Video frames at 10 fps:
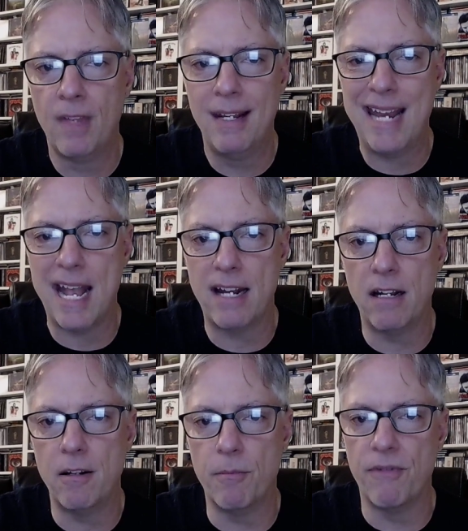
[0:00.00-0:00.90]
Canada,
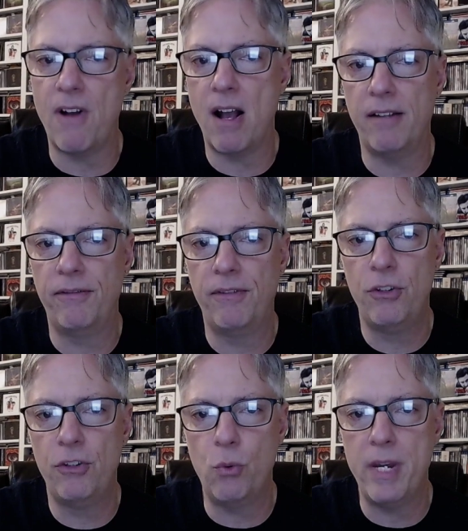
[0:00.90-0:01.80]
number 5.
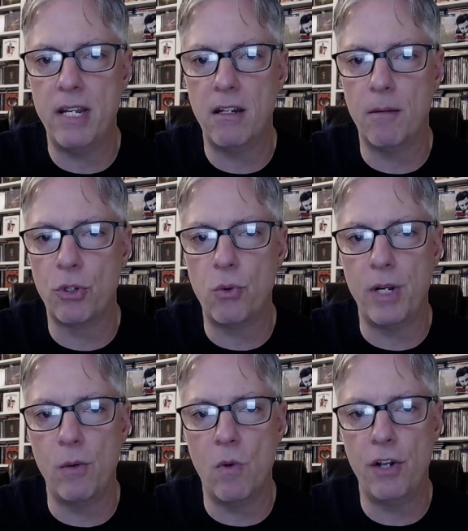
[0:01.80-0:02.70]
Sweden, number
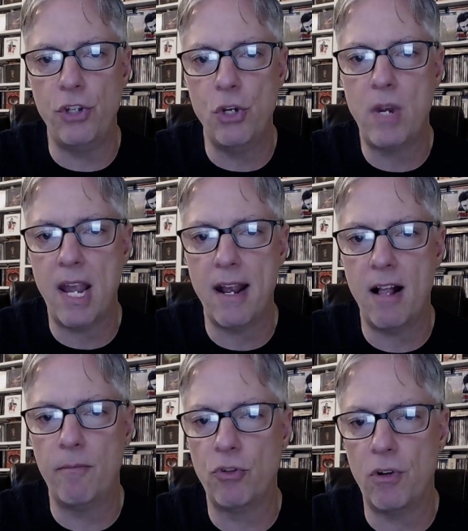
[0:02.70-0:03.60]
21. UK
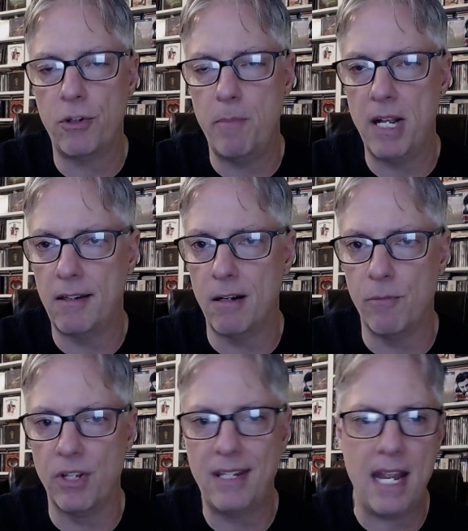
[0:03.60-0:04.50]
album charts made it to number
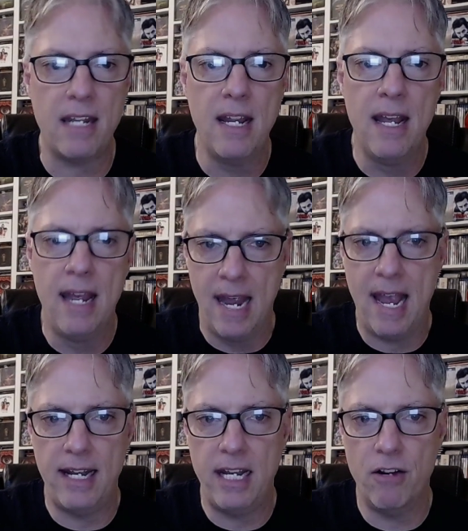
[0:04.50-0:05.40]
10.
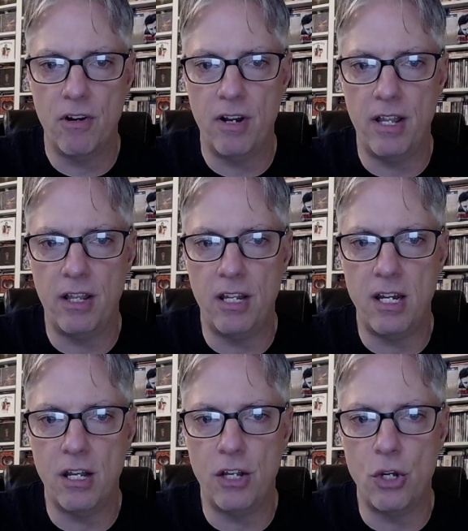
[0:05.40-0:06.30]
And here in the
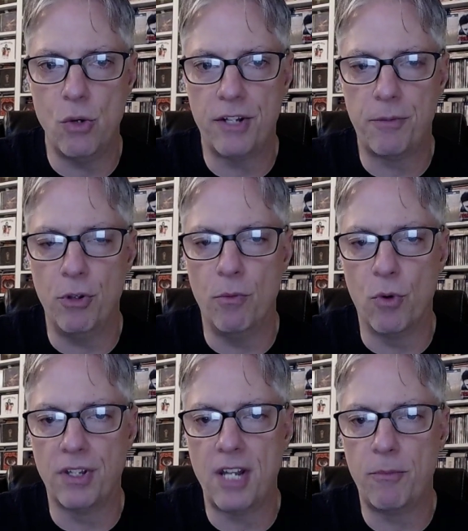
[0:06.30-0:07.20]
US,
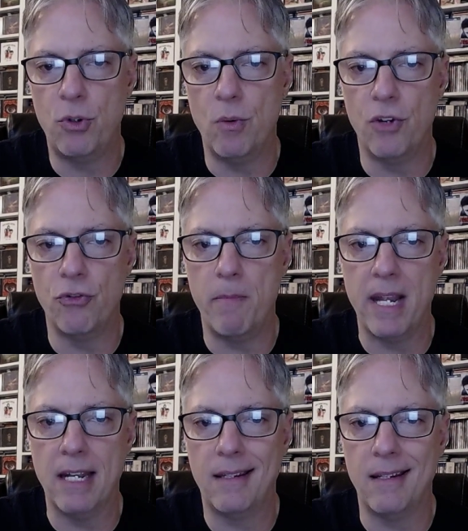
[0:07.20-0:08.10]
Billboard Top 200
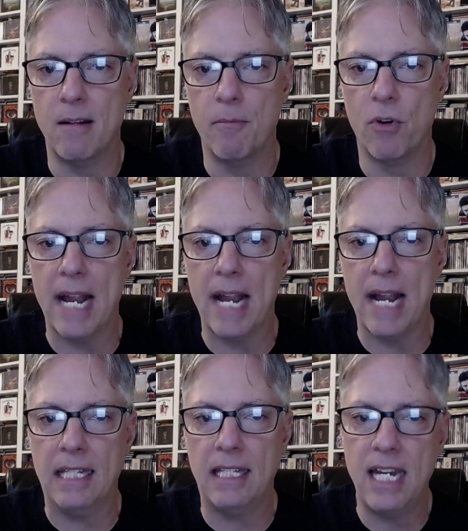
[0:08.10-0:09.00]
made it to number
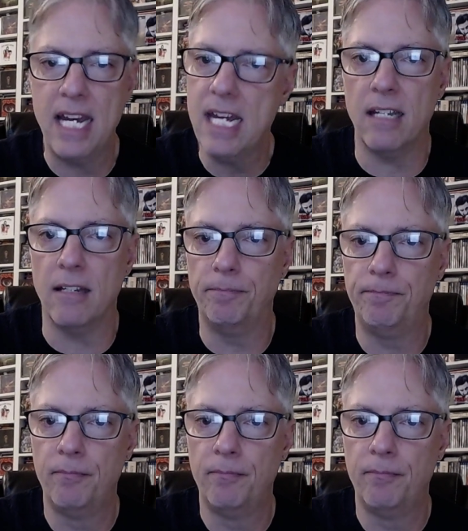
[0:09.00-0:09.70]
18.